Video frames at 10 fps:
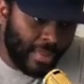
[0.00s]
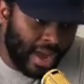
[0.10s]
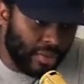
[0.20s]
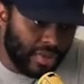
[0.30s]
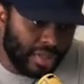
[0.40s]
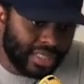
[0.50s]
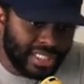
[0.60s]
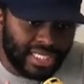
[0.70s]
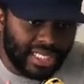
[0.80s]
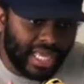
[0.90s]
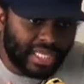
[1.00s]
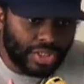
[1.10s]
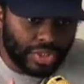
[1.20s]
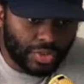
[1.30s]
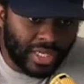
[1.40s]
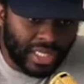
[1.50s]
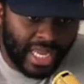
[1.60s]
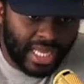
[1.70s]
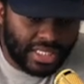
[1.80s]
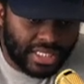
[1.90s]
out that said that Trey
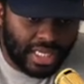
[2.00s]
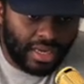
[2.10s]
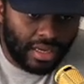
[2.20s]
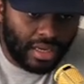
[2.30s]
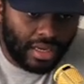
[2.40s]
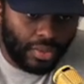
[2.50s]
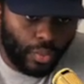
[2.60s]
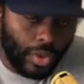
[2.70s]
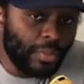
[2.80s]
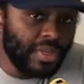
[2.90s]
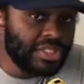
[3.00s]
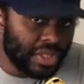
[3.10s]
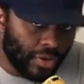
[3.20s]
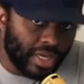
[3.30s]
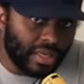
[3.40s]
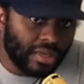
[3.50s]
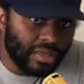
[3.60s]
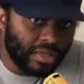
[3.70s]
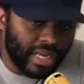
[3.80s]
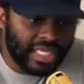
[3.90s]
Lance will be starting
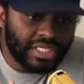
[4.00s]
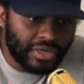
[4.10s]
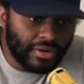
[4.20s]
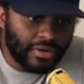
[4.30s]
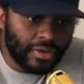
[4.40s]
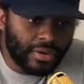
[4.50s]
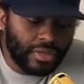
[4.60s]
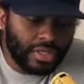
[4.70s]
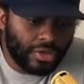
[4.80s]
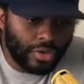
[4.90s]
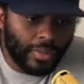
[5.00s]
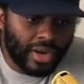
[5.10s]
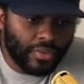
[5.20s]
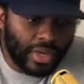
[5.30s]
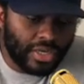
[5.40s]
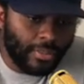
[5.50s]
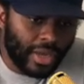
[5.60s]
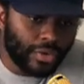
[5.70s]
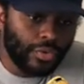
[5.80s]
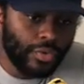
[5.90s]
next year, you know, no matter what, no
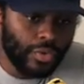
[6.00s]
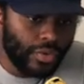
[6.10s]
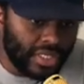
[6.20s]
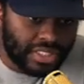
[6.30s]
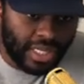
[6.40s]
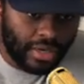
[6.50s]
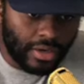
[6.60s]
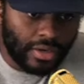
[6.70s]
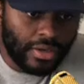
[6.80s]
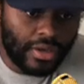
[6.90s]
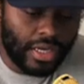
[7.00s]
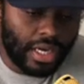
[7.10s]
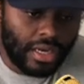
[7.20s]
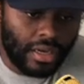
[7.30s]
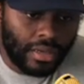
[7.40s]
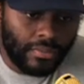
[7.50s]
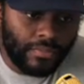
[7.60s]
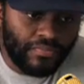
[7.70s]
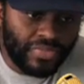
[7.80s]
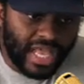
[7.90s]
matter who is there
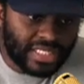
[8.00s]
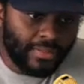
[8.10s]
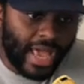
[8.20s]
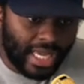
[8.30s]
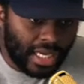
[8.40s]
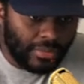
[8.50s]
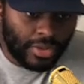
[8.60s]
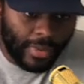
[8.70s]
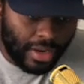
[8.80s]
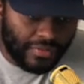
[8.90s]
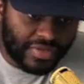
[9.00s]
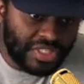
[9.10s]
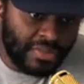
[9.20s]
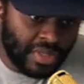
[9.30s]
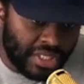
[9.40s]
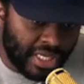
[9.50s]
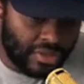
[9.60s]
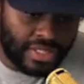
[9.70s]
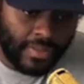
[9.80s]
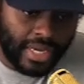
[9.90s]
as a backup, no matter if it's Jimmy G or
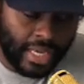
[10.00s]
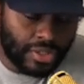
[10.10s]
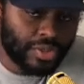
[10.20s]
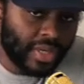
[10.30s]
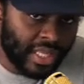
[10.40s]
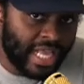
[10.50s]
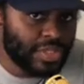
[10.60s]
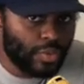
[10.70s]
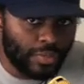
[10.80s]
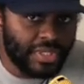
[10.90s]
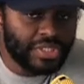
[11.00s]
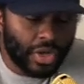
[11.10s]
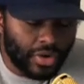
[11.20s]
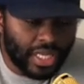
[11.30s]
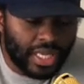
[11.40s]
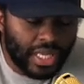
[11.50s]
somebody else, Trey Lance will be starting